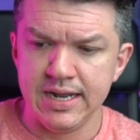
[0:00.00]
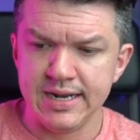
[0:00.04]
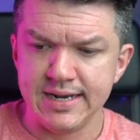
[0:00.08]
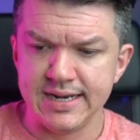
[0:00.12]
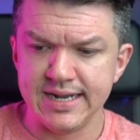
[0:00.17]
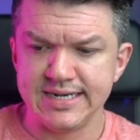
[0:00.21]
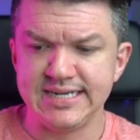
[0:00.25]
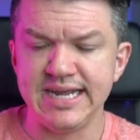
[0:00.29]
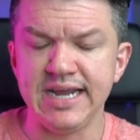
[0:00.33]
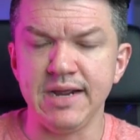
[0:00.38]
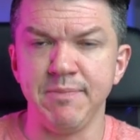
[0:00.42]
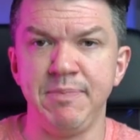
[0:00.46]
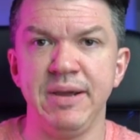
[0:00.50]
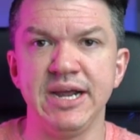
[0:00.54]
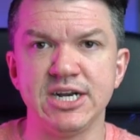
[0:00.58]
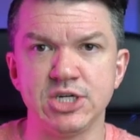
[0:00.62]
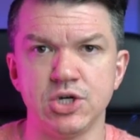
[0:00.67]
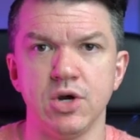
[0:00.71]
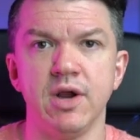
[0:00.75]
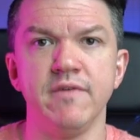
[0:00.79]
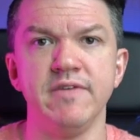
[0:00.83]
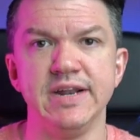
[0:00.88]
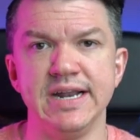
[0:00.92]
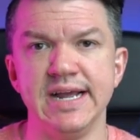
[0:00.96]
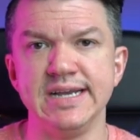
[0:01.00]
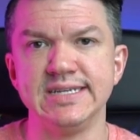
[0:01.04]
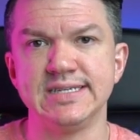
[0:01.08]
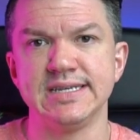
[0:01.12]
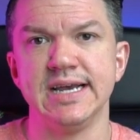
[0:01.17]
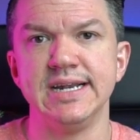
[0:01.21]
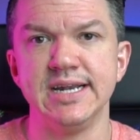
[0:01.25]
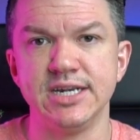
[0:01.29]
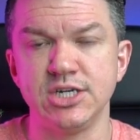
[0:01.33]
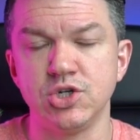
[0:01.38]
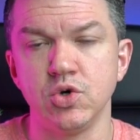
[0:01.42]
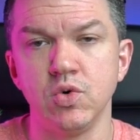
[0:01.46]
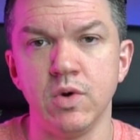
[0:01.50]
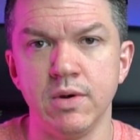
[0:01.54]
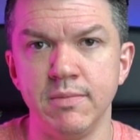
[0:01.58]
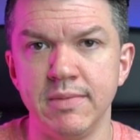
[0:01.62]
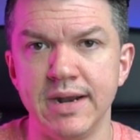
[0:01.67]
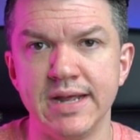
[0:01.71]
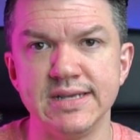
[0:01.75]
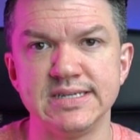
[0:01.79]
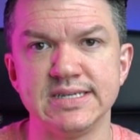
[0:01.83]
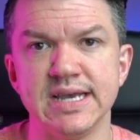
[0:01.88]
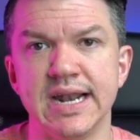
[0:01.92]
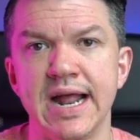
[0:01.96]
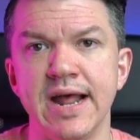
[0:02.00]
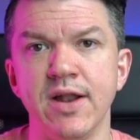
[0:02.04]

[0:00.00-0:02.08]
And I take a picture of it and I send it to him, and I said,